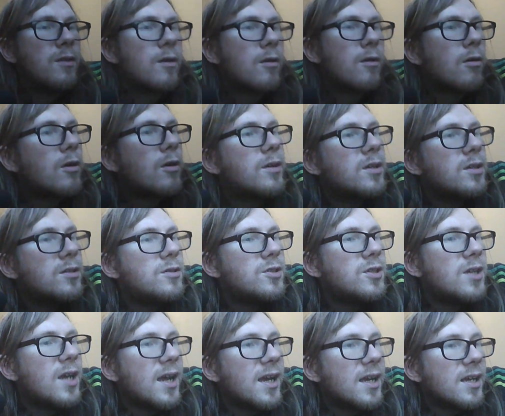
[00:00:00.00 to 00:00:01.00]
there are
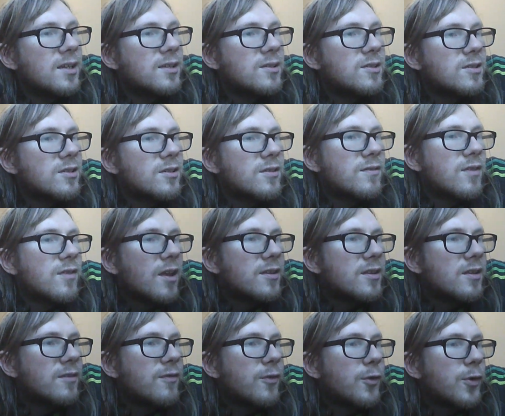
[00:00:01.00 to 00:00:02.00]
Digi-Eggs, like
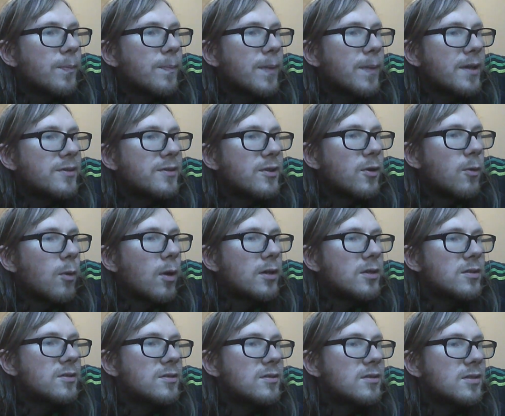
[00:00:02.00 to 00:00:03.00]
the very basic
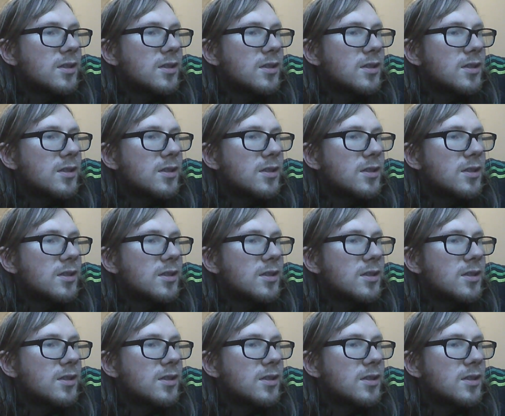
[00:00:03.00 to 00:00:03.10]
ones.